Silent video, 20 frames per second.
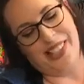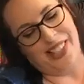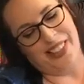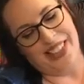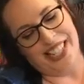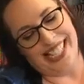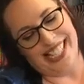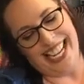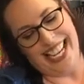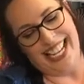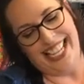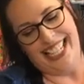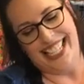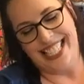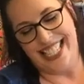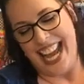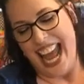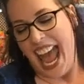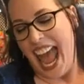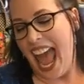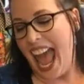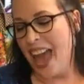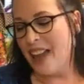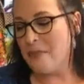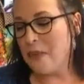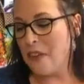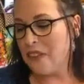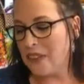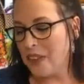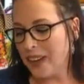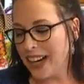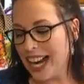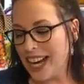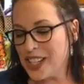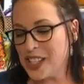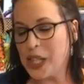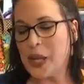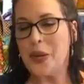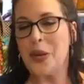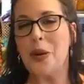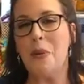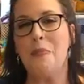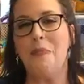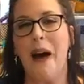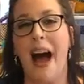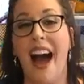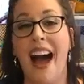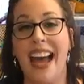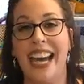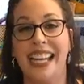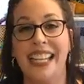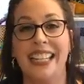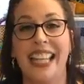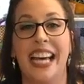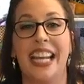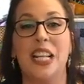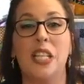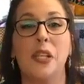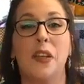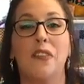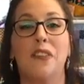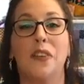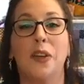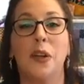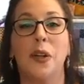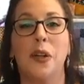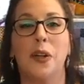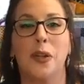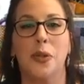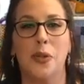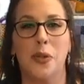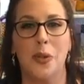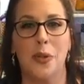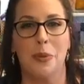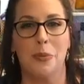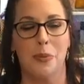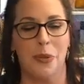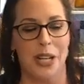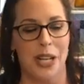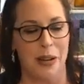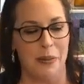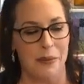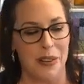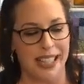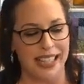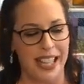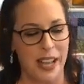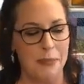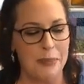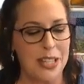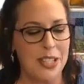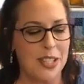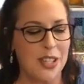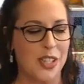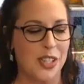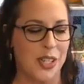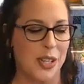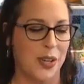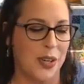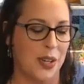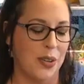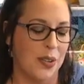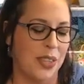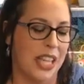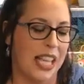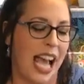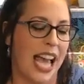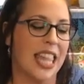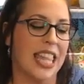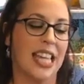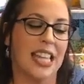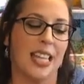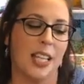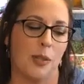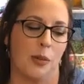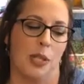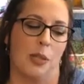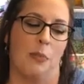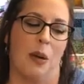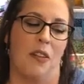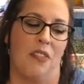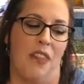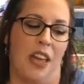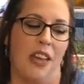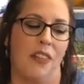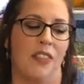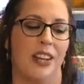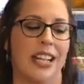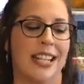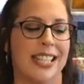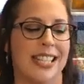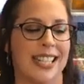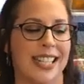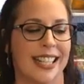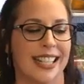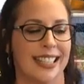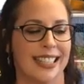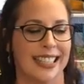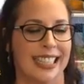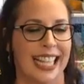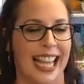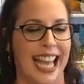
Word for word: and I'm so excited. And before I show you mine that is full to the brim, let me just show you that I think this one's my favorite.